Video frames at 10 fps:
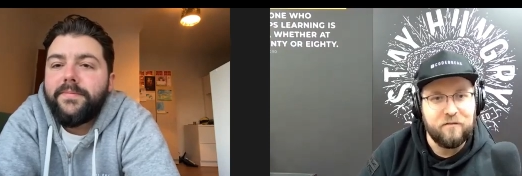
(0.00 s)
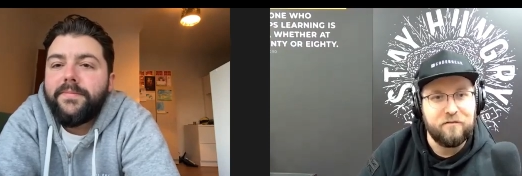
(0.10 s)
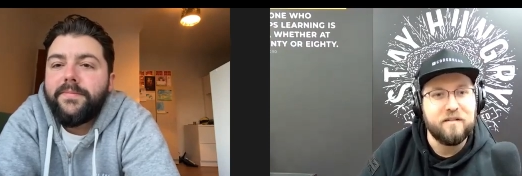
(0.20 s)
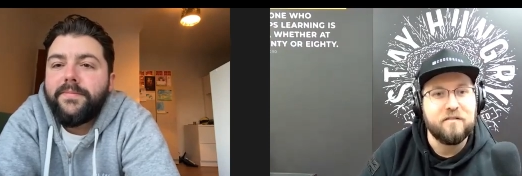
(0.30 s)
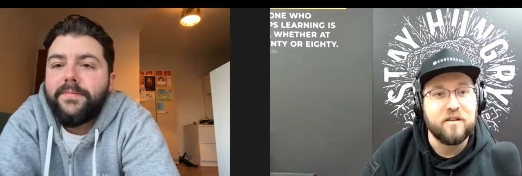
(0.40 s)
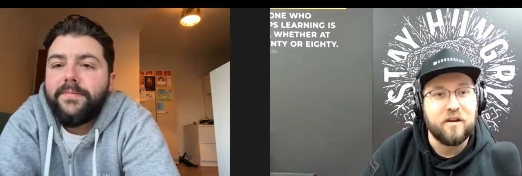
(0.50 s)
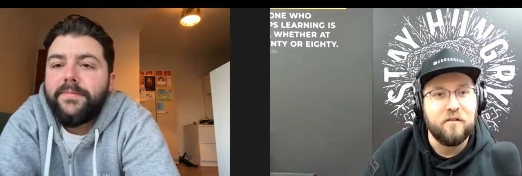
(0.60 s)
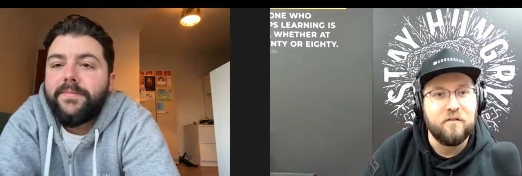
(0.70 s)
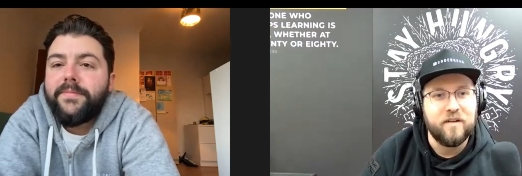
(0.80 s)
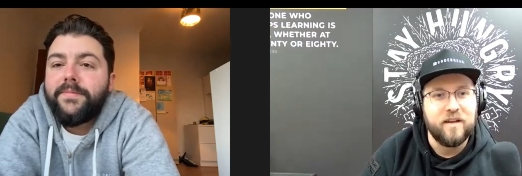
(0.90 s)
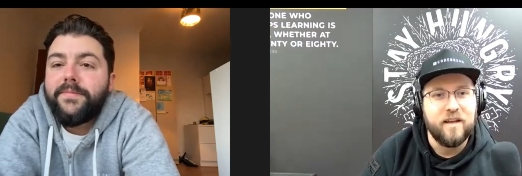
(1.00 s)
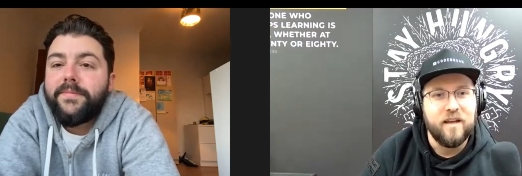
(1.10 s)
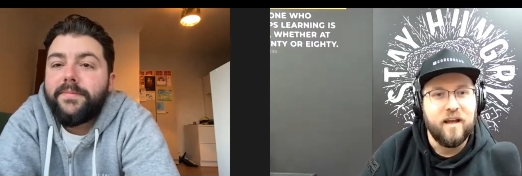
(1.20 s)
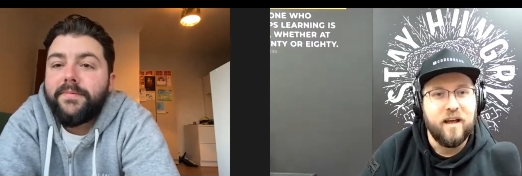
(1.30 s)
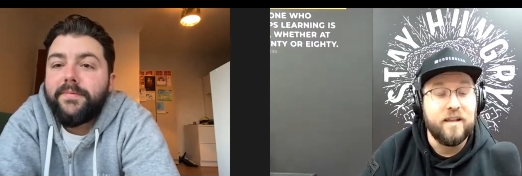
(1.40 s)
Speaker 1: a filter coffee
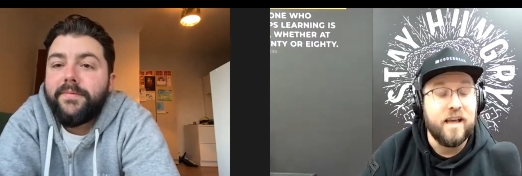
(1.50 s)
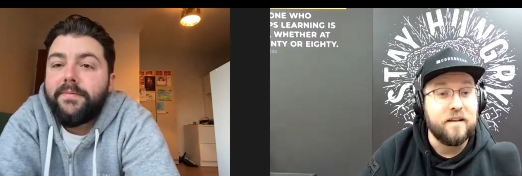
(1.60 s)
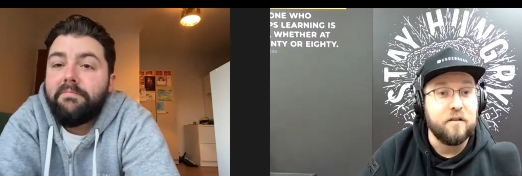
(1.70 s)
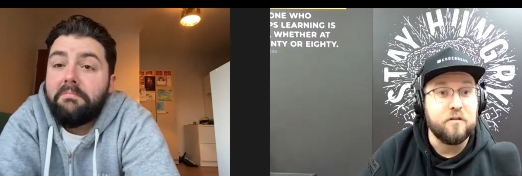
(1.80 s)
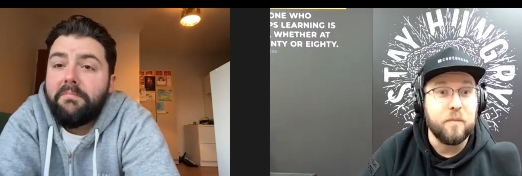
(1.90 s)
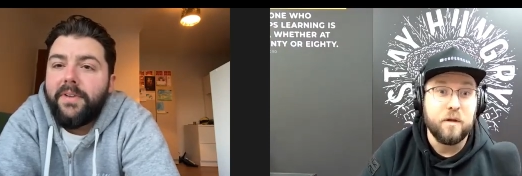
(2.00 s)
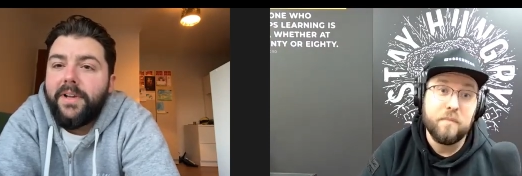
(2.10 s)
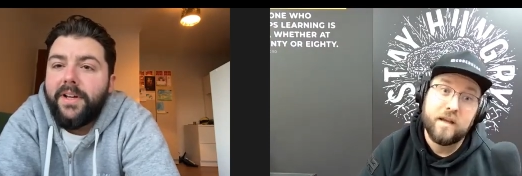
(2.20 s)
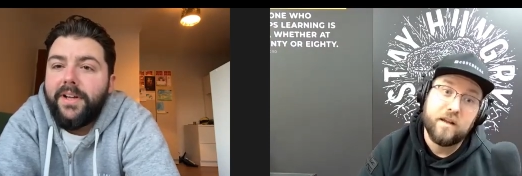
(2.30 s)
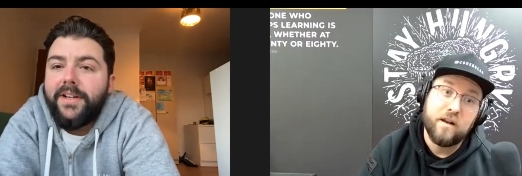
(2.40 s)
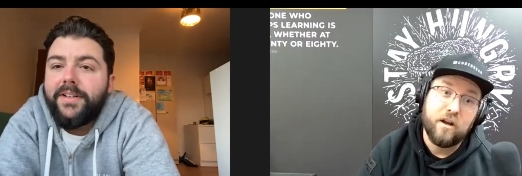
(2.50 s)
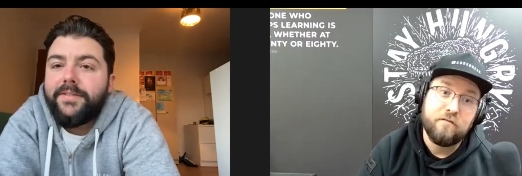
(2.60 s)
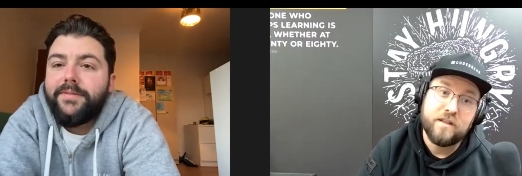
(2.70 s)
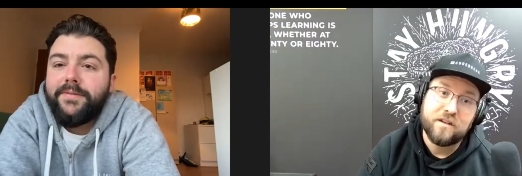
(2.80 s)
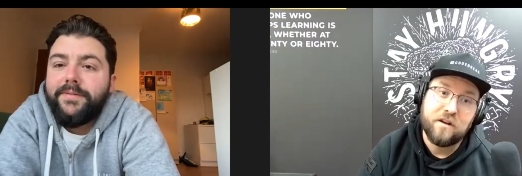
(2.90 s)
and the adults might make an
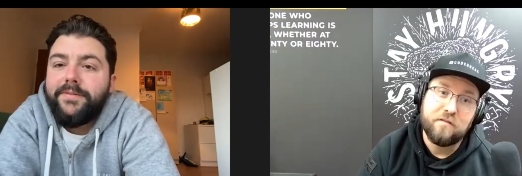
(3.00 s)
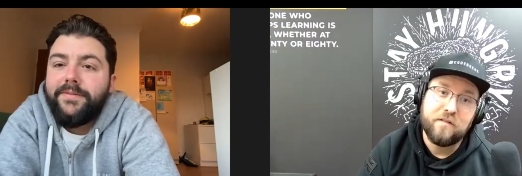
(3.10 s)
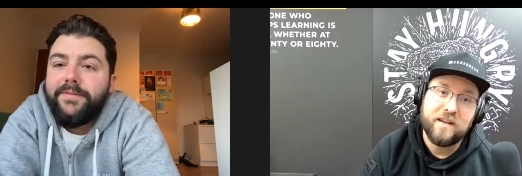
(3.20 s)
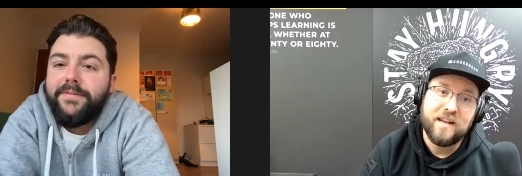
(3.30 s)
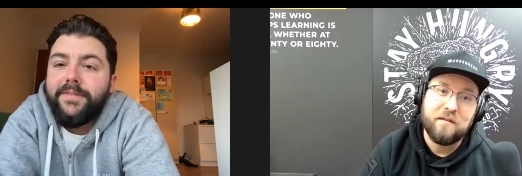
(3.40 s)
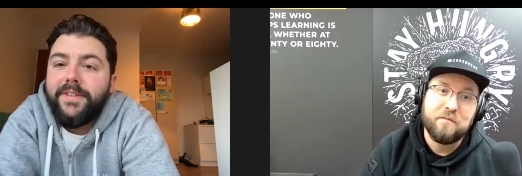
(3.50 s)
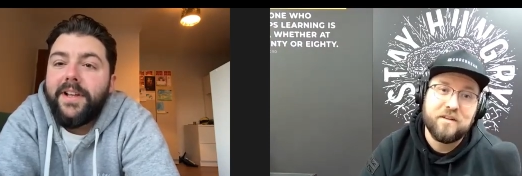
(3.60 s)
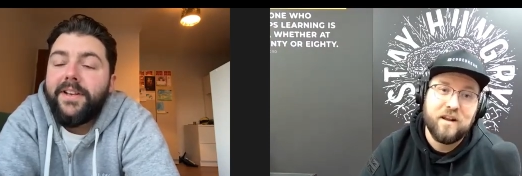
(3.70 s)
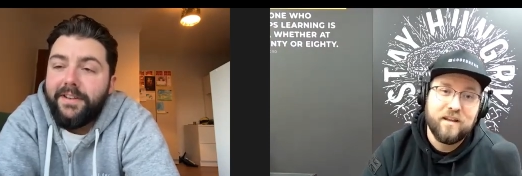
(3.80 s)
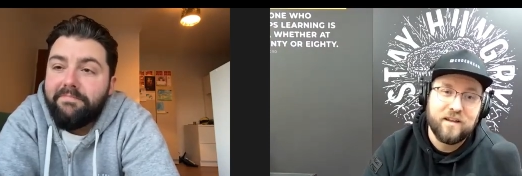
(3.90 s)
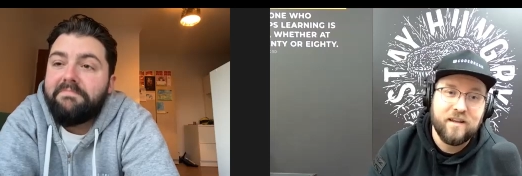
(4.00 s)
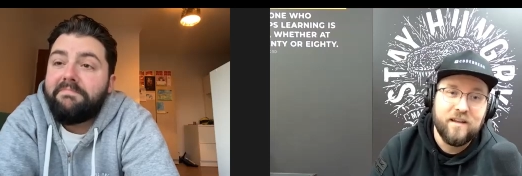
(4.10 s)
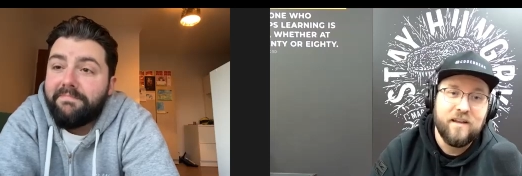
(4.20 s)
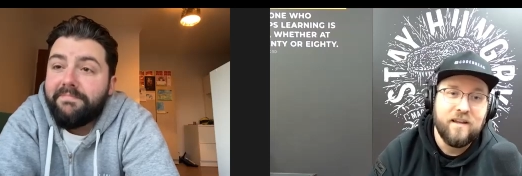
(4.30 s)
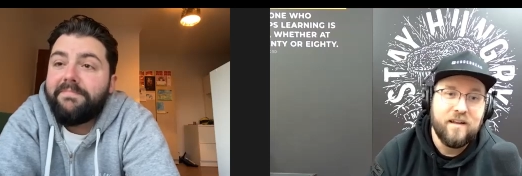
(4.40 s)
Irish coffee. And that was like,
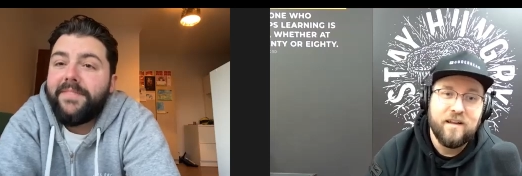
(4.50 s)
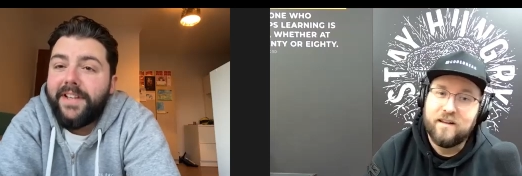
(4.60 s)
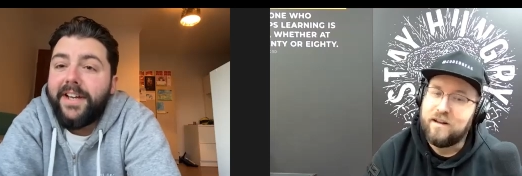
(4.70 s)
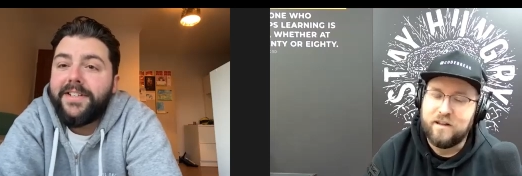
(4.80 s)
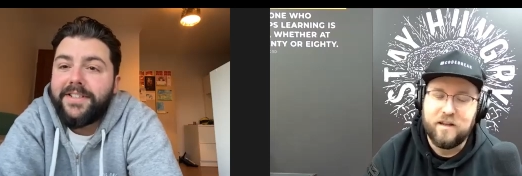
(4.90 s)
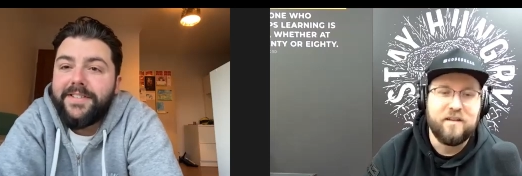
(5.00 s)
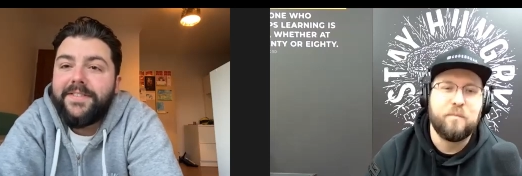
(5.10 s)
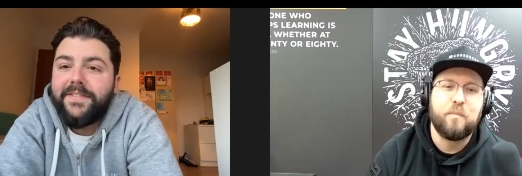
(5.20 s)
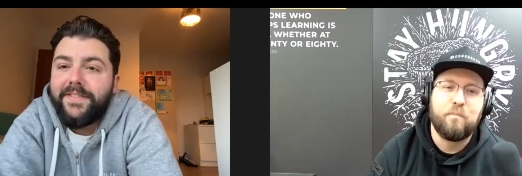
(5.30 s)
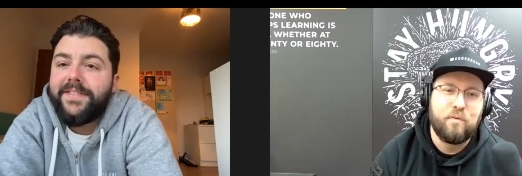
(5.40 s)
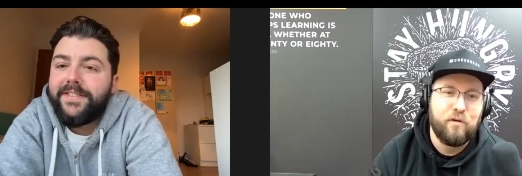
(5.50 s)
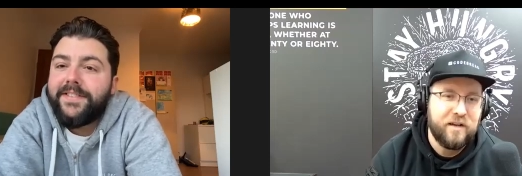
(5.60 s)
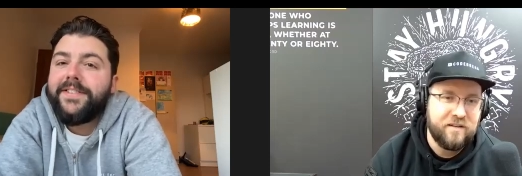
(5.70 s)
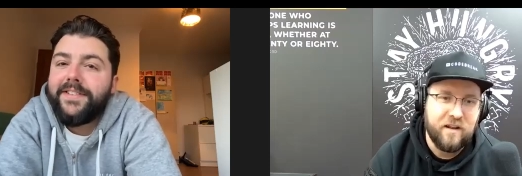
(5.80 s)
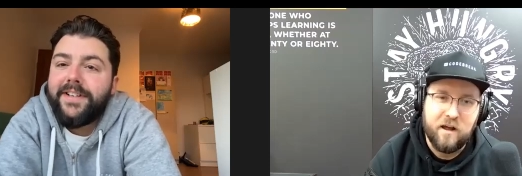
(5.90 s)
nice. like this is
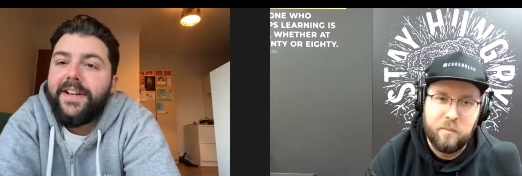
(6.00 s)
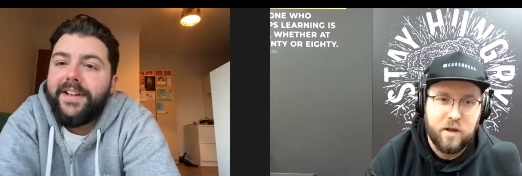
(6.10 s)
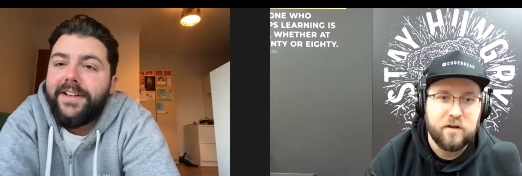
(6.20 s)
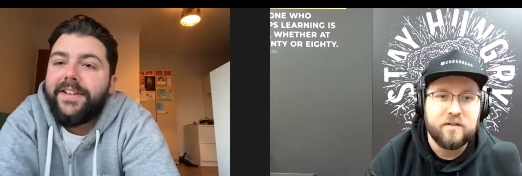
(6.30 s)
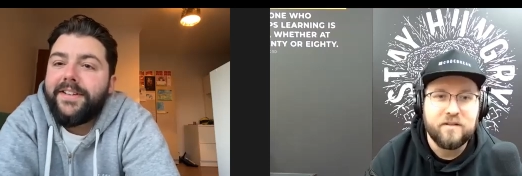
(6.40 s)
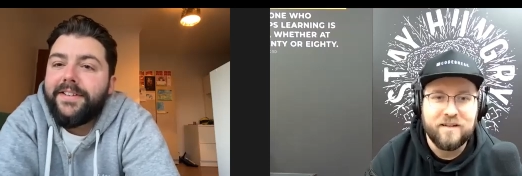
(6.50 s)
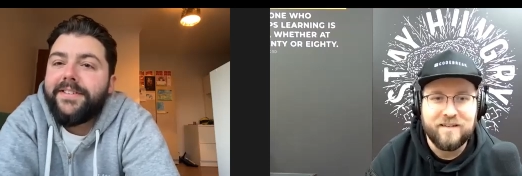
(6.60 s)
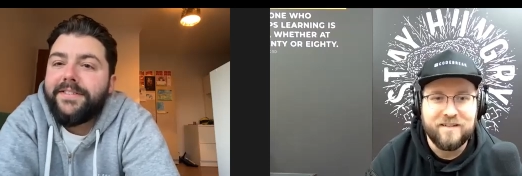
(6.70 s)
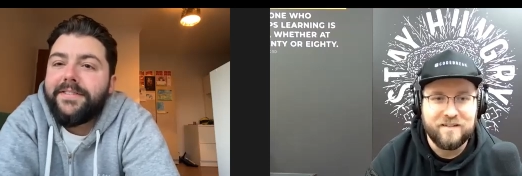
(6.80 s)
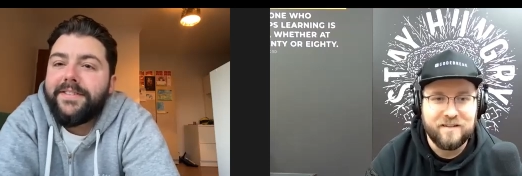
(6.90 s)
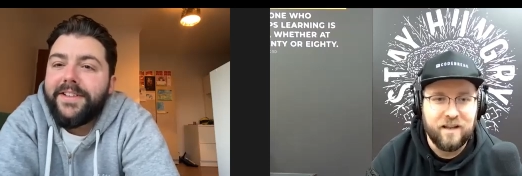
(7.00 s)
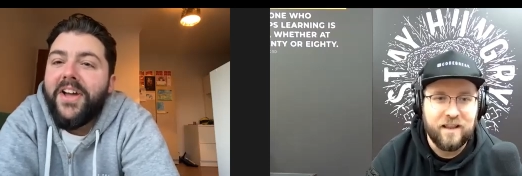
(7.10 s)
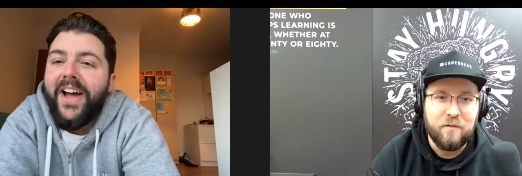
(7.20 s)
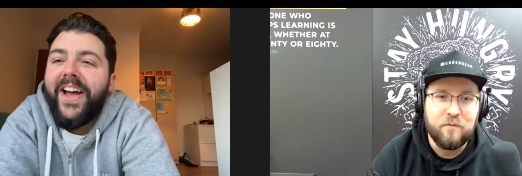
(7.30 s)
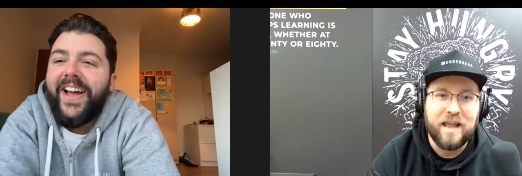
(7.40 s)
pre Starbucks. This is like
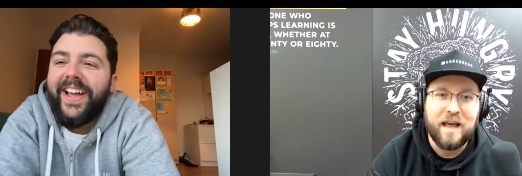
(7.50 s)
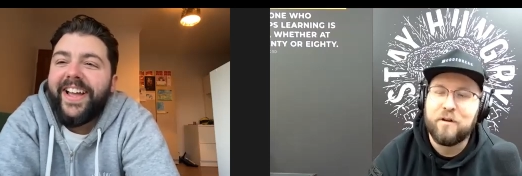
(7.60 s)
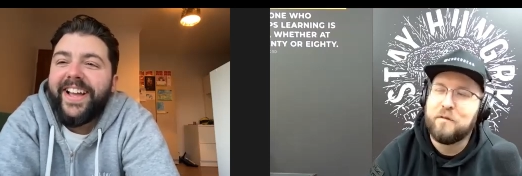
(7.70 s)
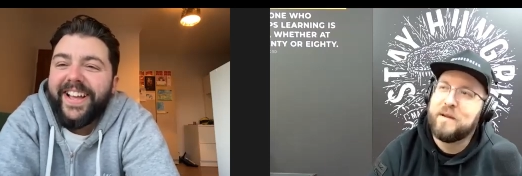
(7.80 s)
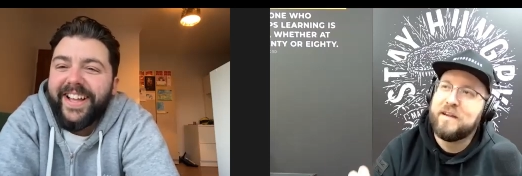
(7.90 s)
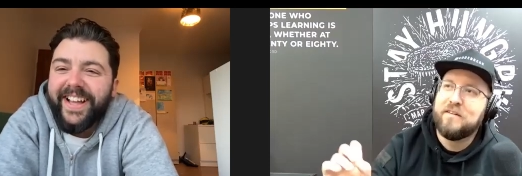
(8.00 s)
that, that would have been